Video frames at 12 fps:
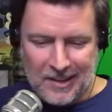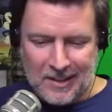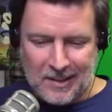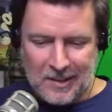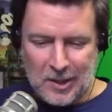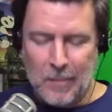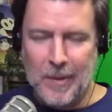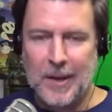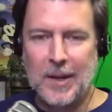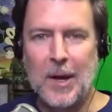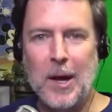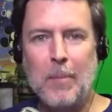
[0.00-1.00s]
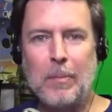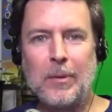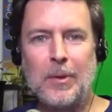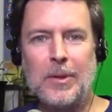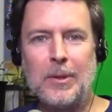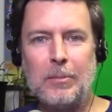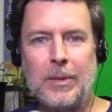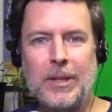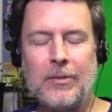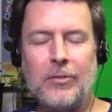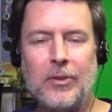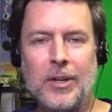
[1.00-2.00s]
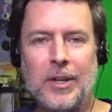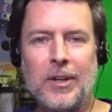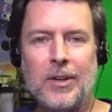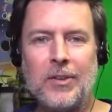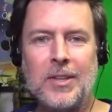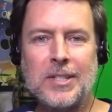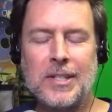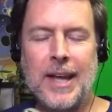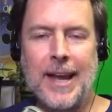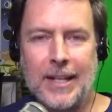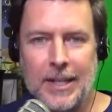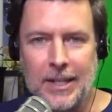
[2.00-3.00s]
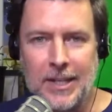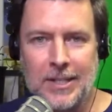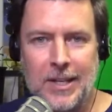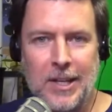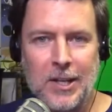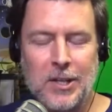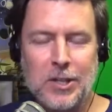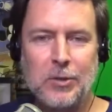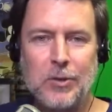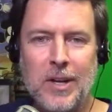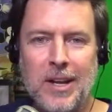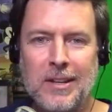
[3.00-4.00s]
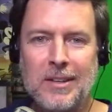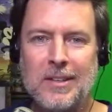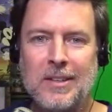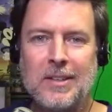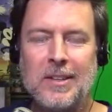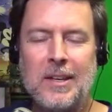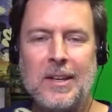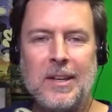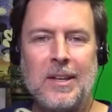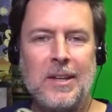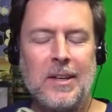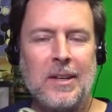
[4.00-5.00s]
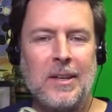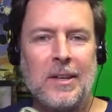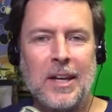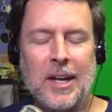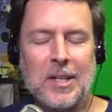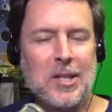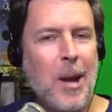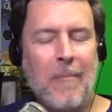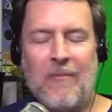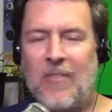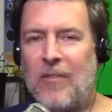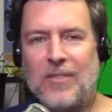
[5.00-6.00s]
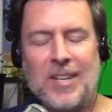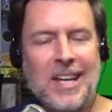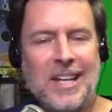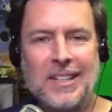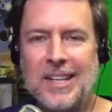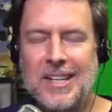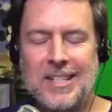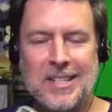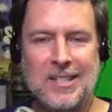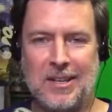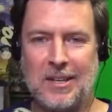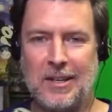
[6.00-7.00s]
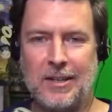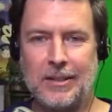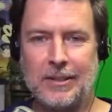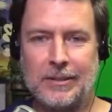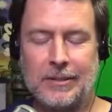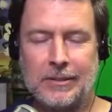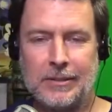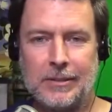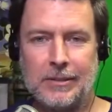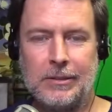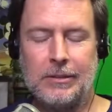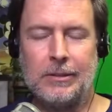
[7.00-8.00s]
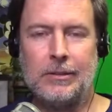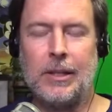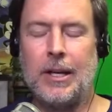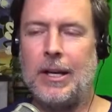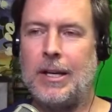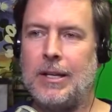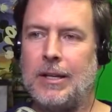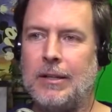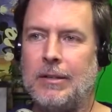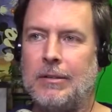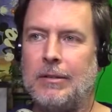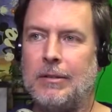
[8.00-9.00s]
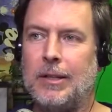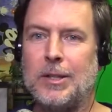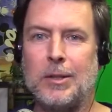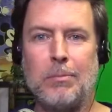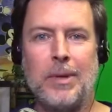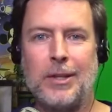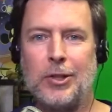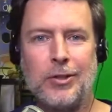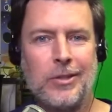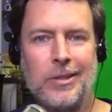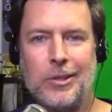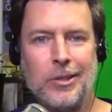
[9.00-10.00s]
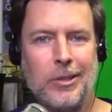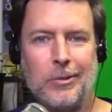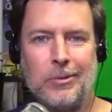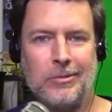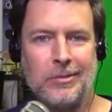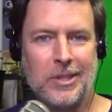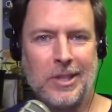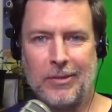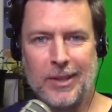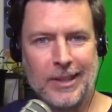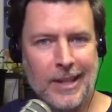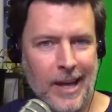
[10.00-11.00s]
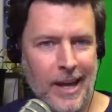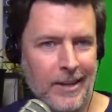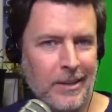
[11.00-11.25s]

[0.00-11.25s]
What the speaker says: Coming up, a little bit of this date in Disney history. We got a top 15 list. I got some pictures to show, stuff like that.